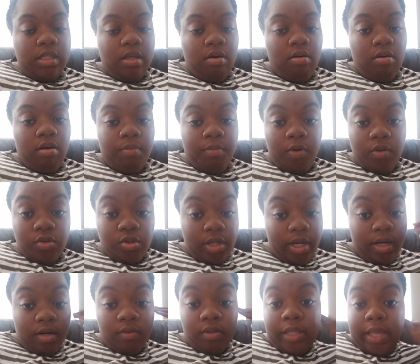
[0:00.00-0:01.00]
I'm gonna
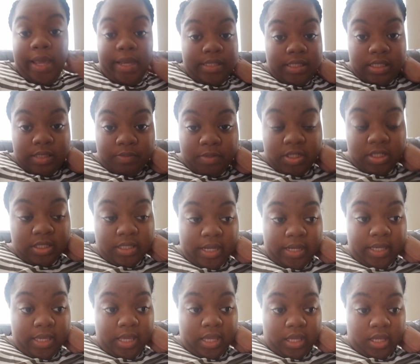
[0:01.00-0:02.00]
try to relax as much as I
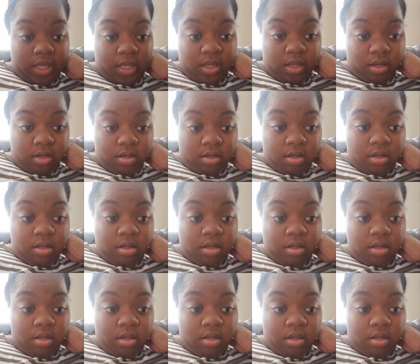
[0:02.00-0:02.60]
can